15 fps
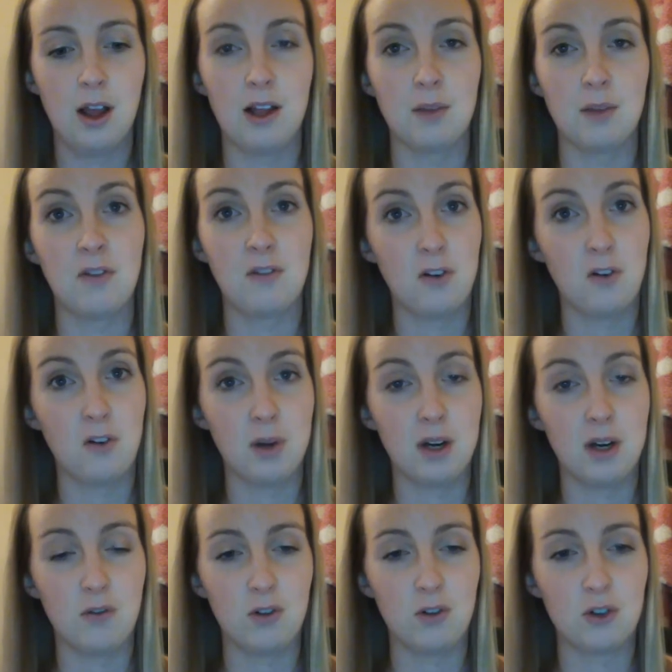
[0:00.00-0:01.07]
and my fear of
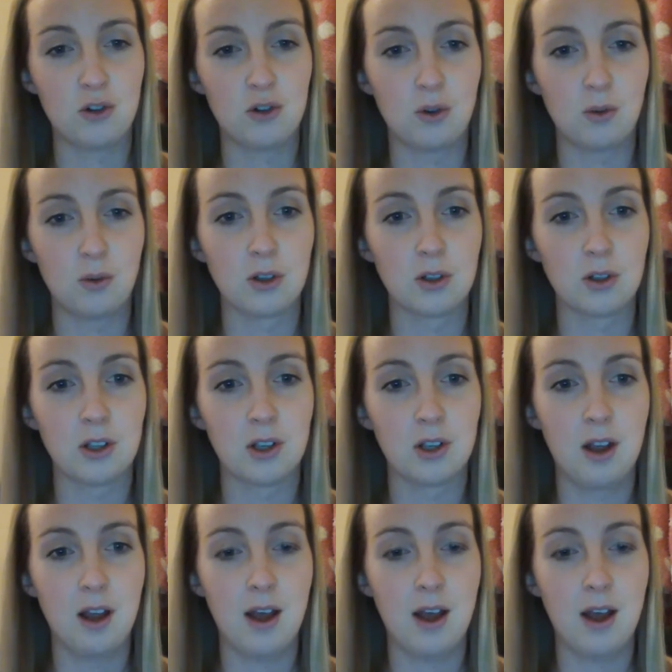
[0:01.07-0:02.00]
being out of control was,